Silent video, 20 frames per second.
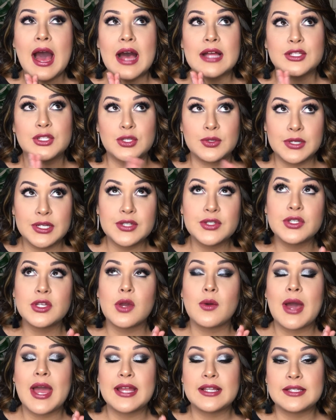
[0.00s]
2 years
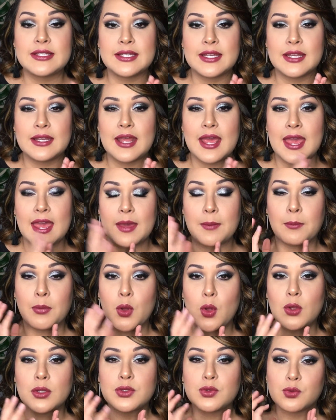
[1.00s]
ago I did a
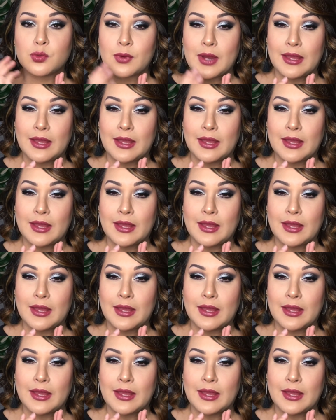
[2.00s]
bold